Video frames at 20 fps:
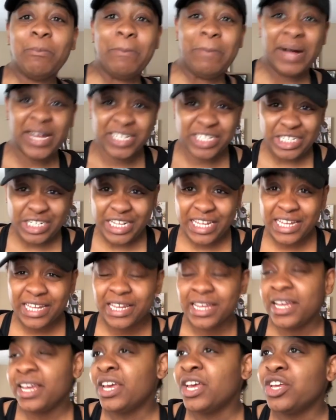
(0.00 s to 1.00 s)
Budgeting.
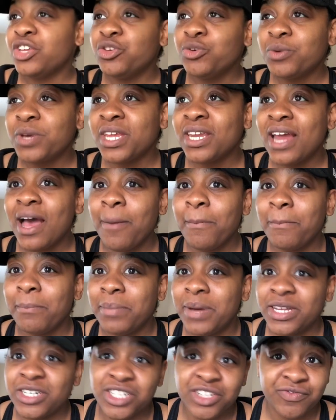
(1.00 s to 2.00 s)
You cannot
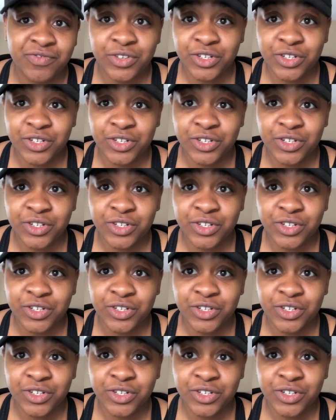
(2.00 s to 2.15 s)
budget